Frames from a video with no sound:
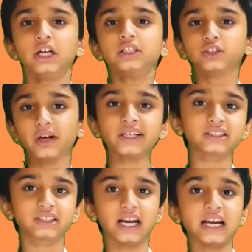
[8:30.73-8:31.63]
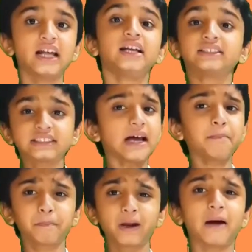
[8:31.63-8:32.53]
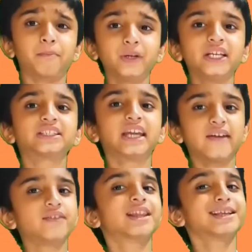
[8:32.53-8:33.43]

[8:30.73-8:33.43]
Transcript: So instead, some companies came with a